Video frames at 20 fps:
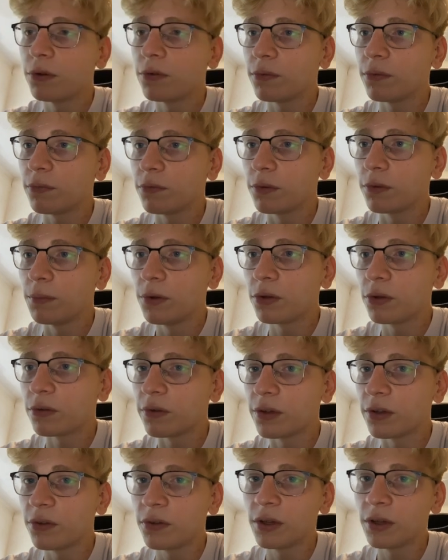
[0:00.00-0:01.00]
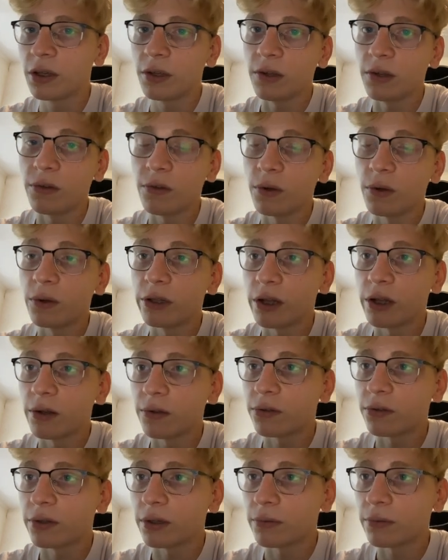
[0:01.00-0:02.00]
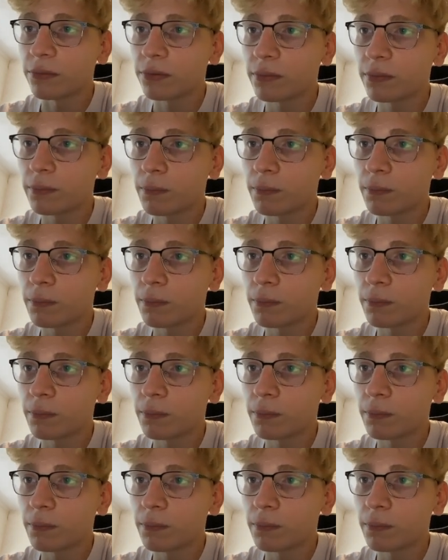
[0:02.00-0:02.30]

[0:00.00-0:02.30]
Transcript: For most of us, it's our younger selves.